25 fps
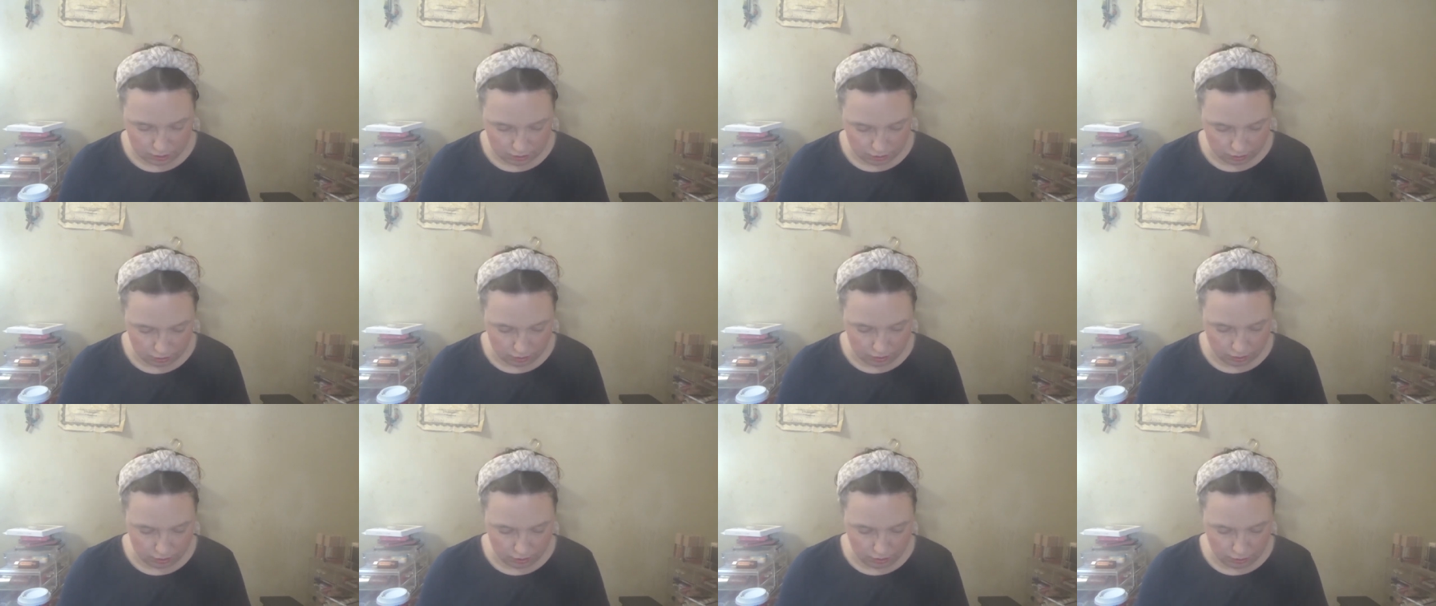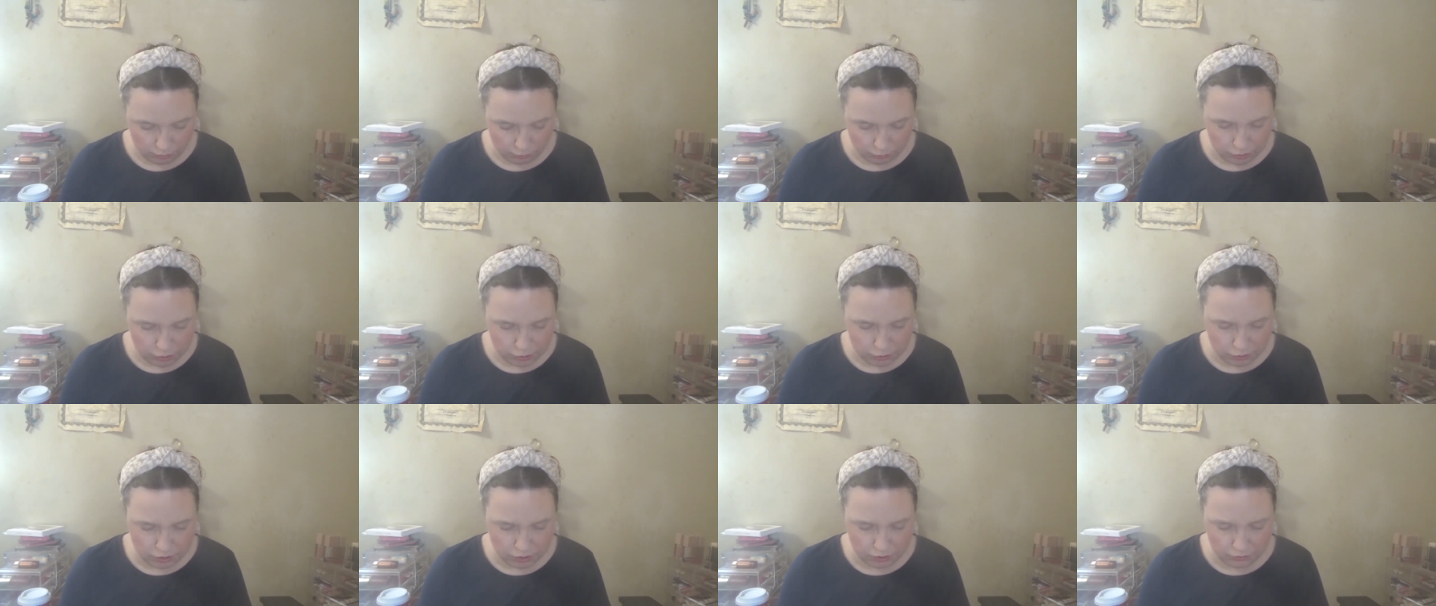see,
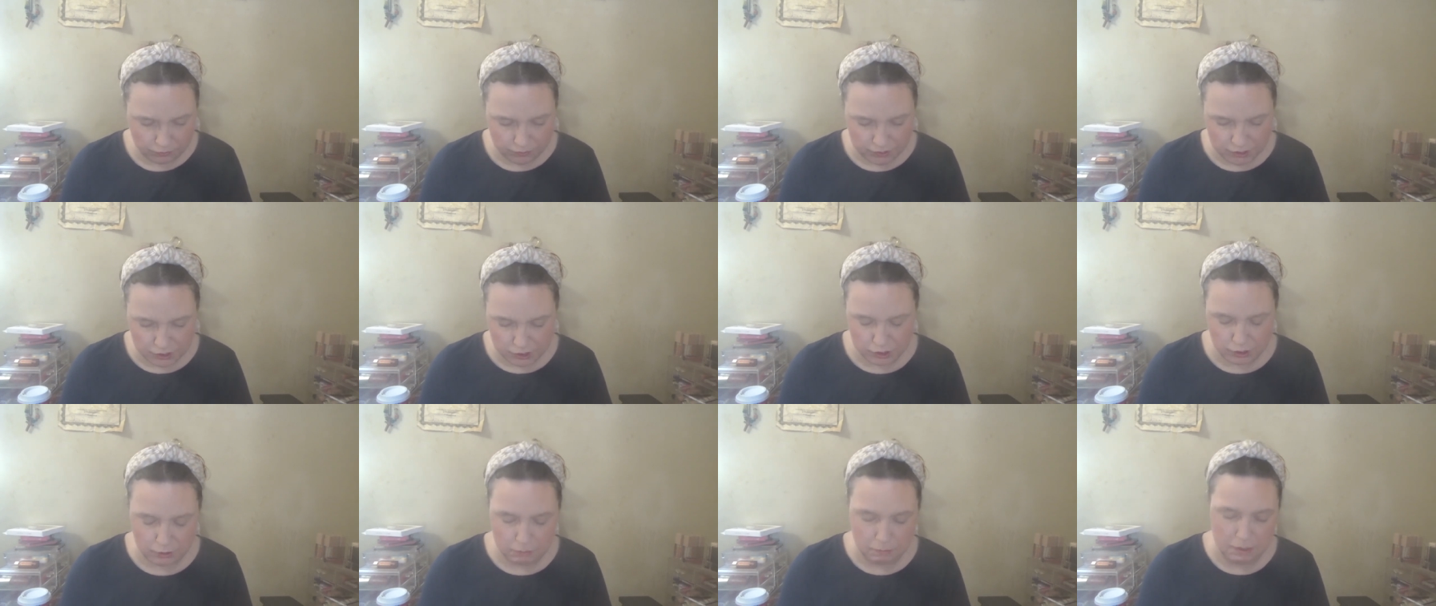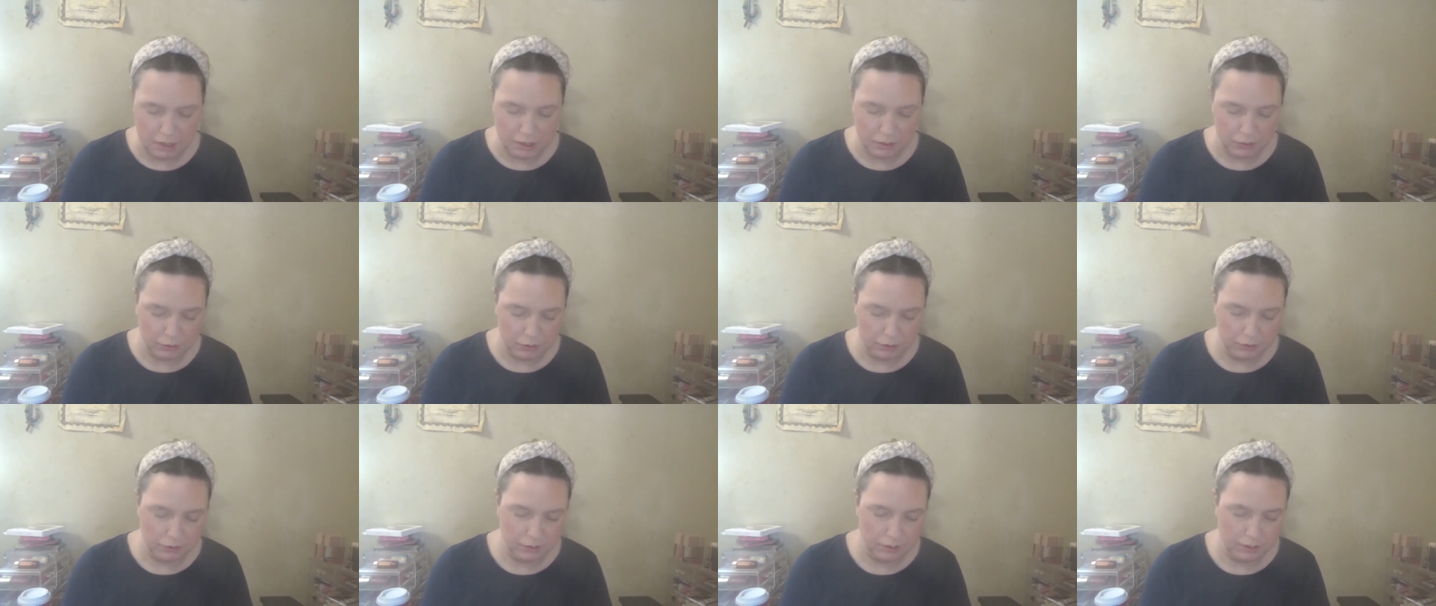which one the finishing
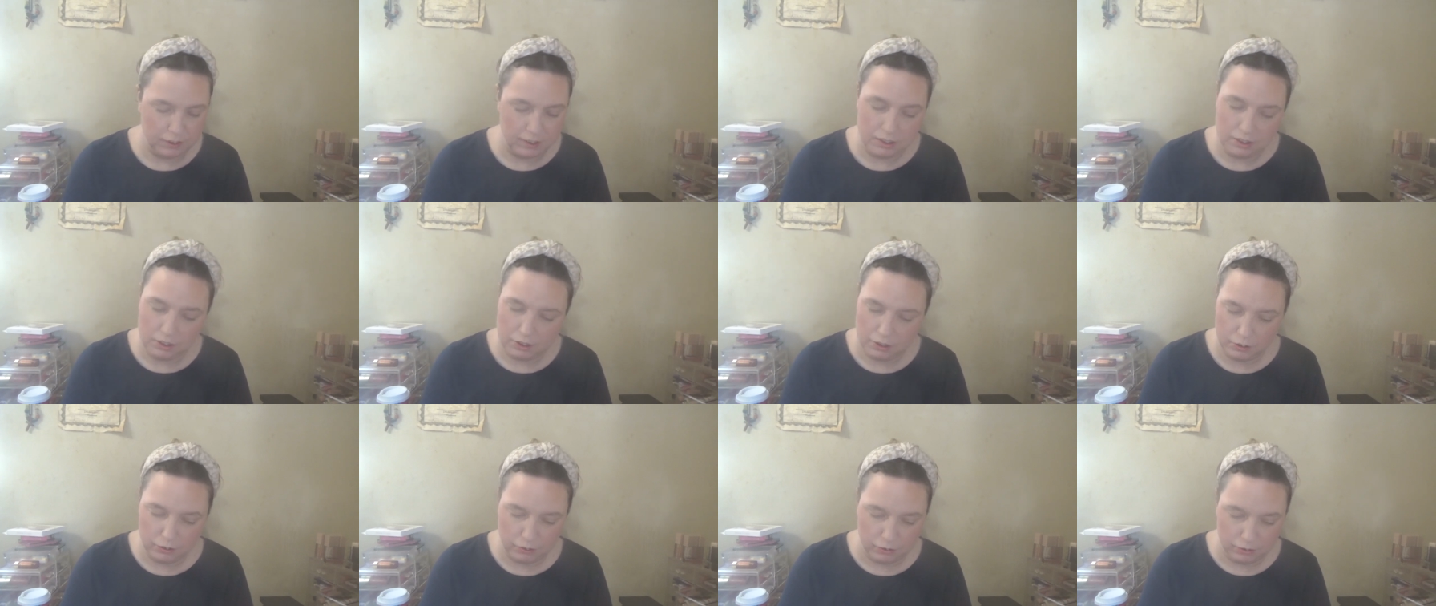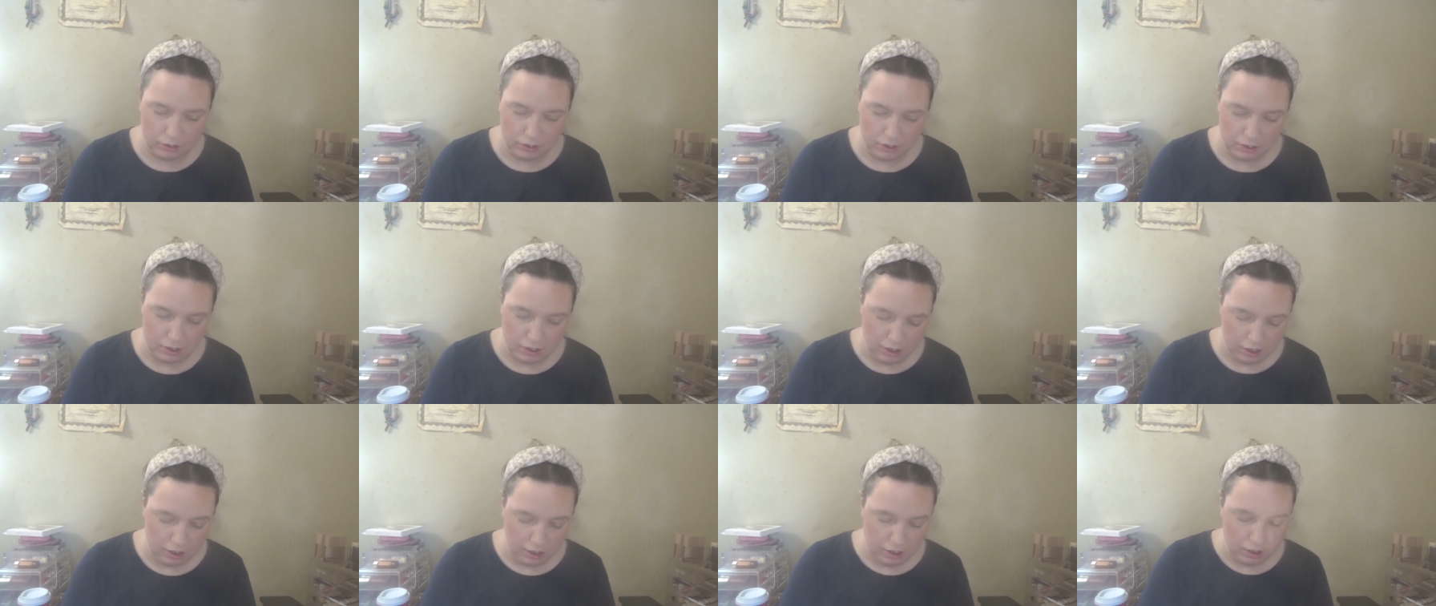powder? Because I know
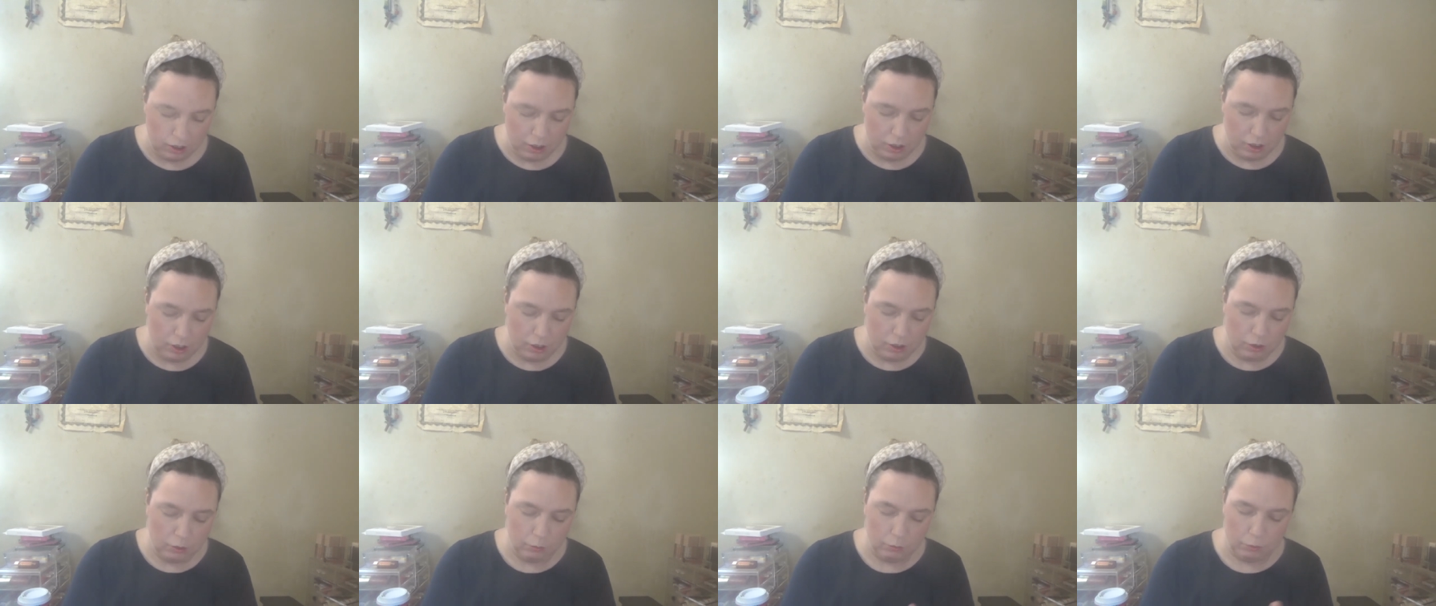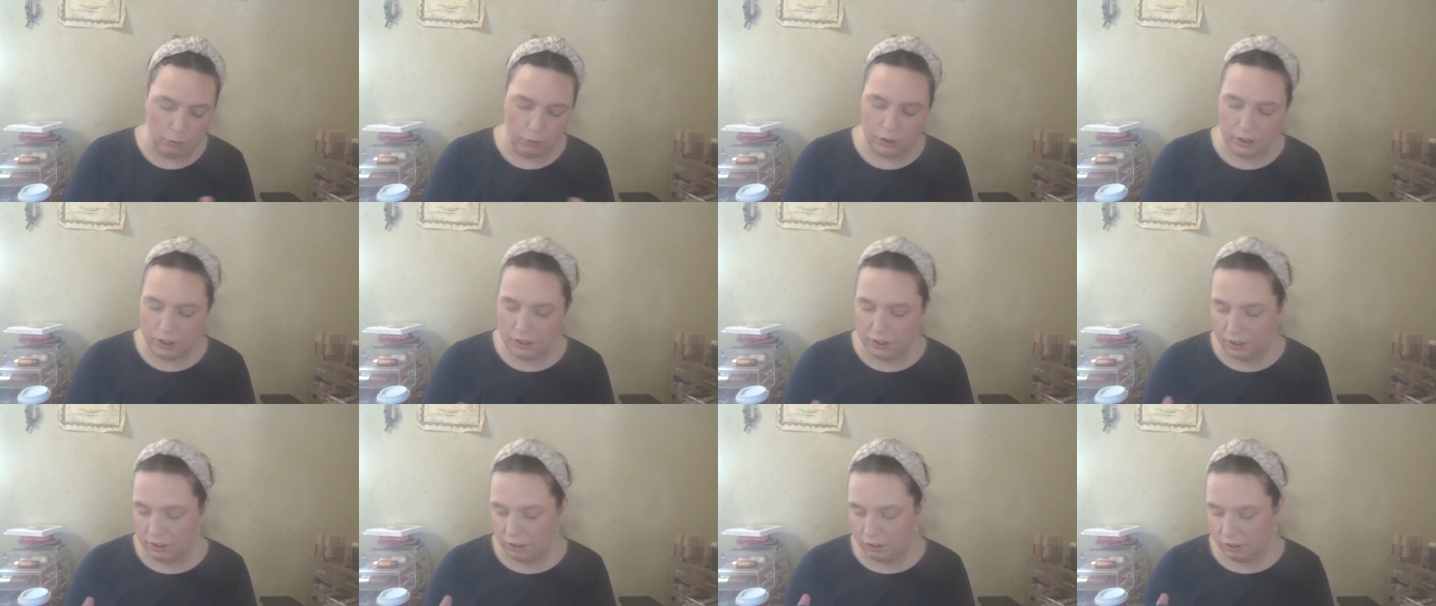one
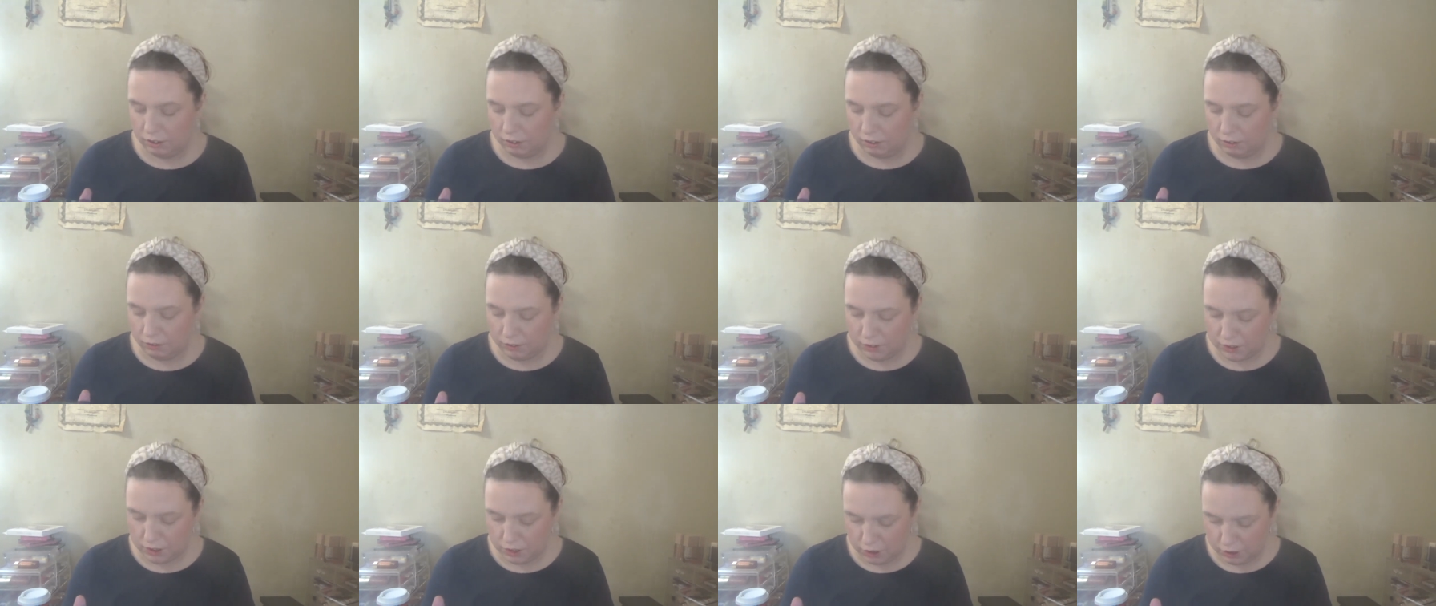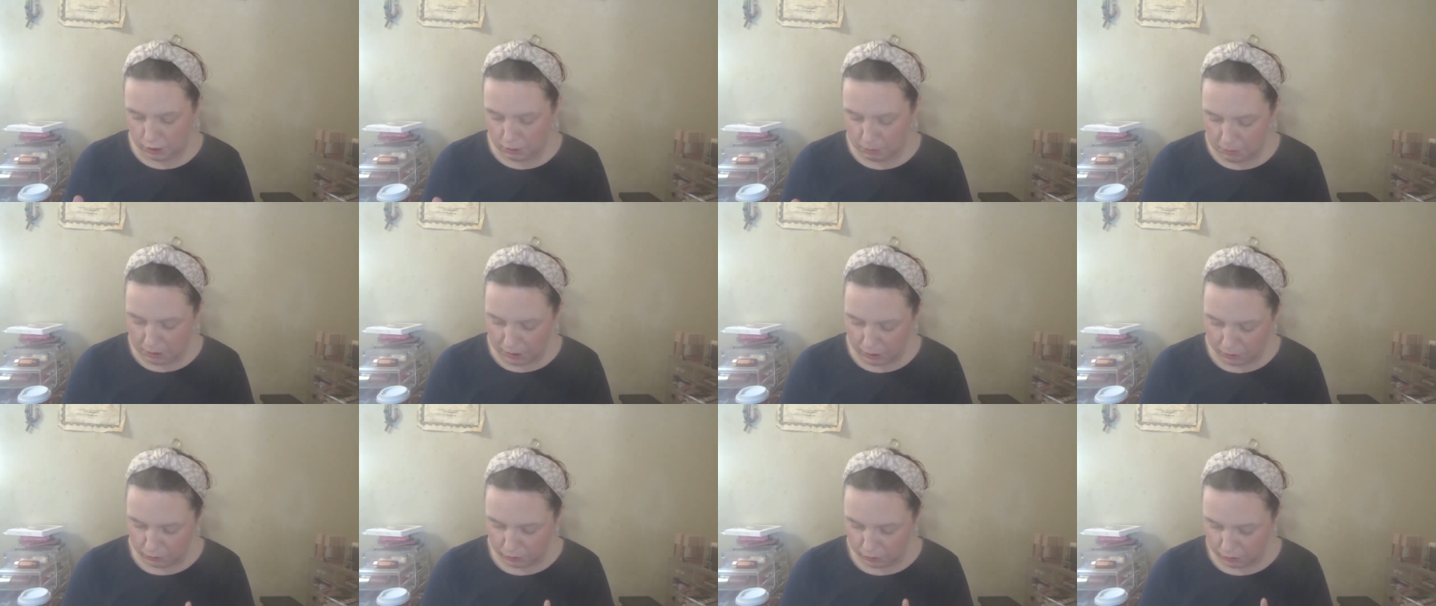of these are the finishing
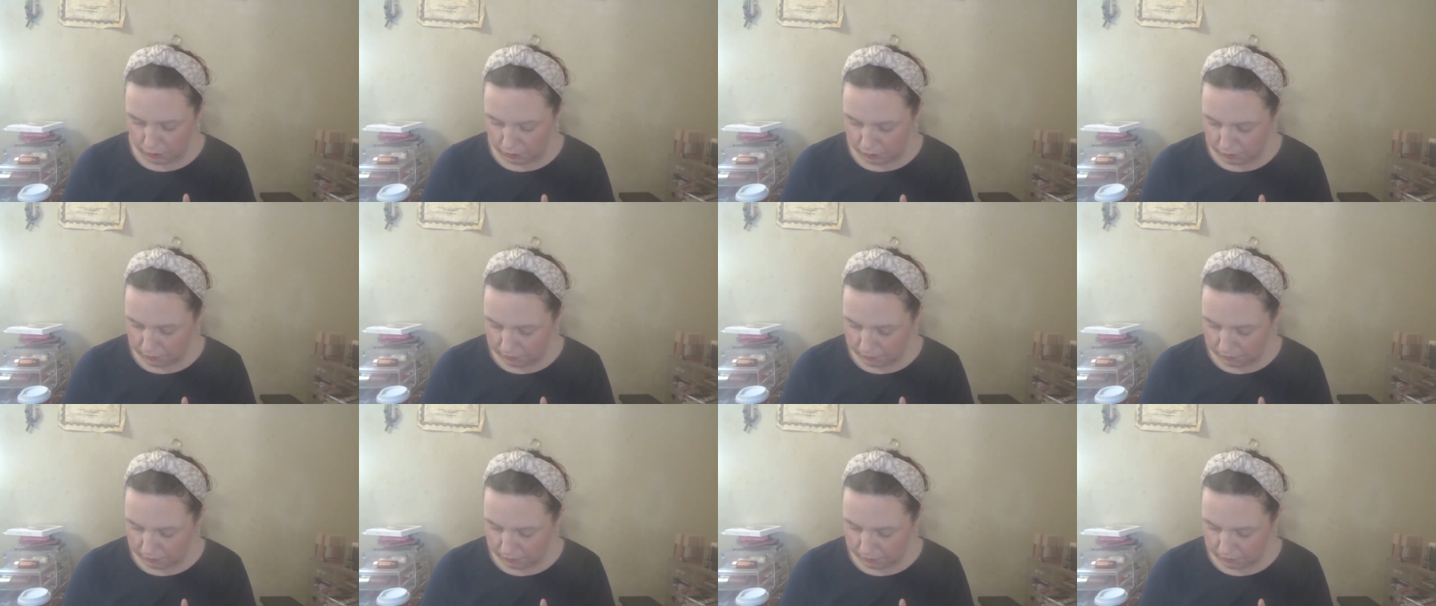powder.